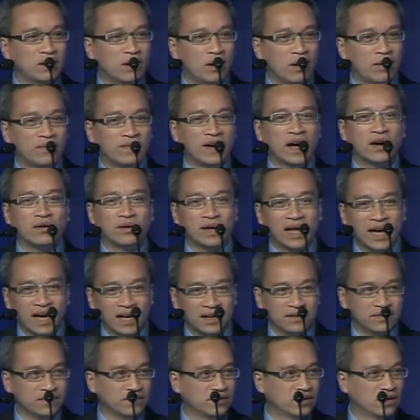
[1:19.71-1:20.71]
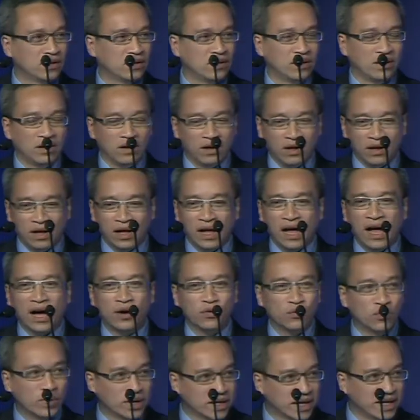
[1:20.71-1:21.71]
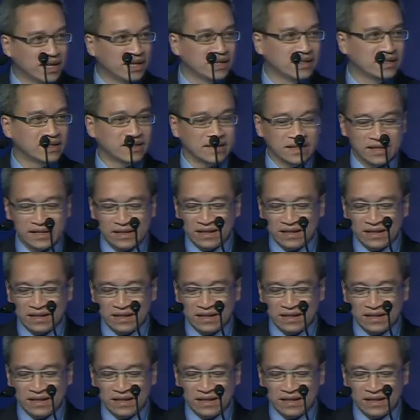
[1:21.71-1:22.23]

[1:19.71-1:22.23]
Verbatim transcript: of our life, our workings,